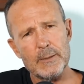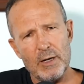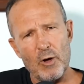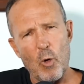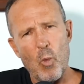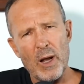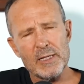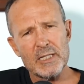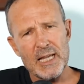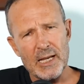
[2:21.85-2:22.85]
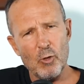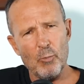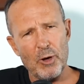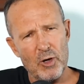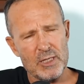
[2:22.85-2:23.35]
Now, not one single
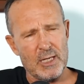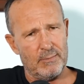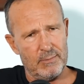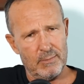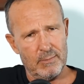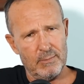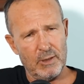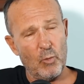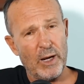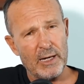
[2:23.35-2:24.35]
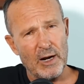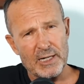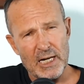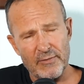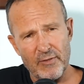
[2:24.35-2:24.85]
person that we can
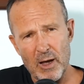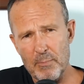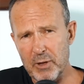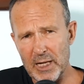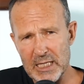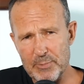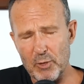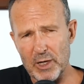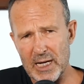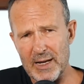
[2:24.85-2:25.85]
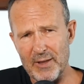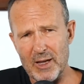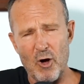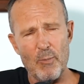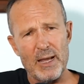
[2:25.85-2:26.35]
identify, please put it in the
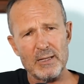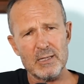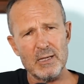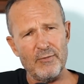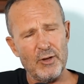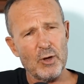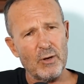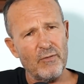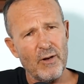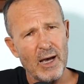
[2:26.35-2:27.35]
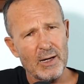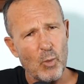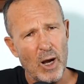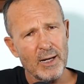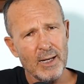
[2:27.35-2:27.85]
comments if you can find
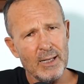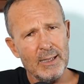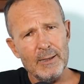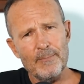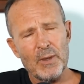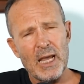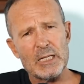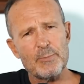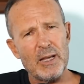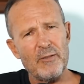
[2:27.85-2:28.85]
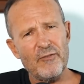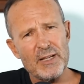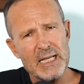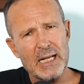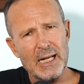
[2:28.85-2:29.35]
one, has been
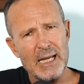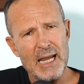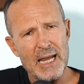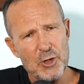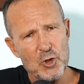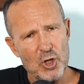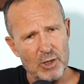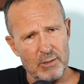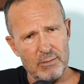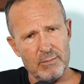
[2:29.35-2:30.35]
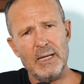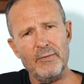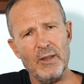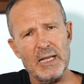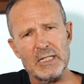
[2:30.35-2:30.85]
physically injured
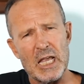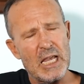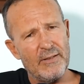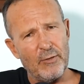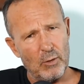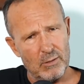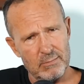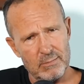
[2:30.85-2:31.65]
in these evil,